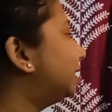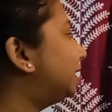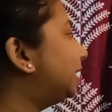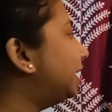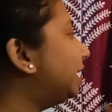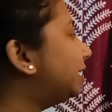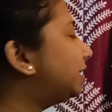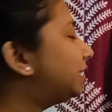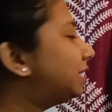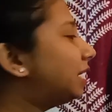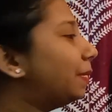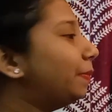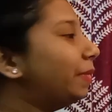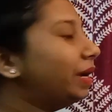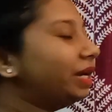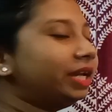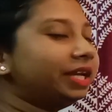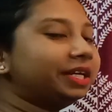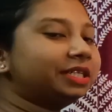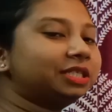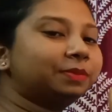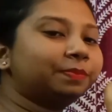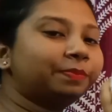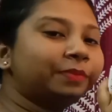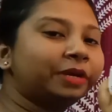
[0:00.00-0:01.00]

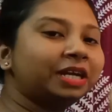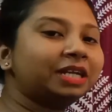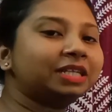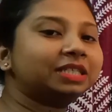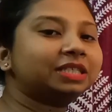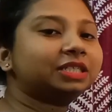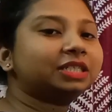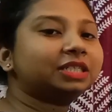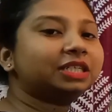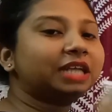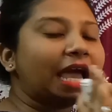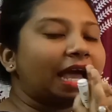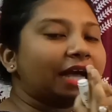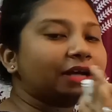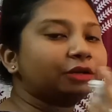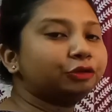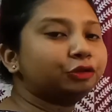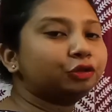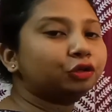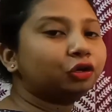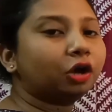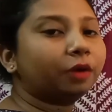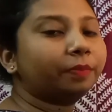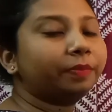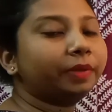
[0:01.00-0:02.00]
Systematics means
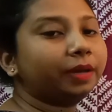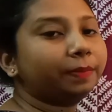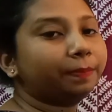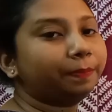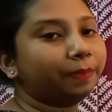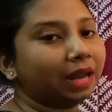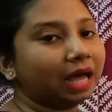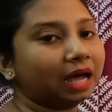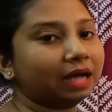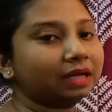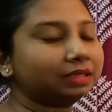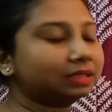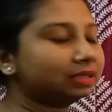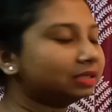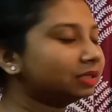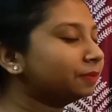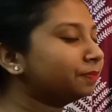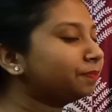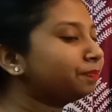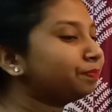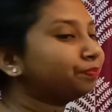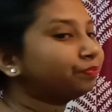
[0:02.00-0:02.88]
taxonomy plus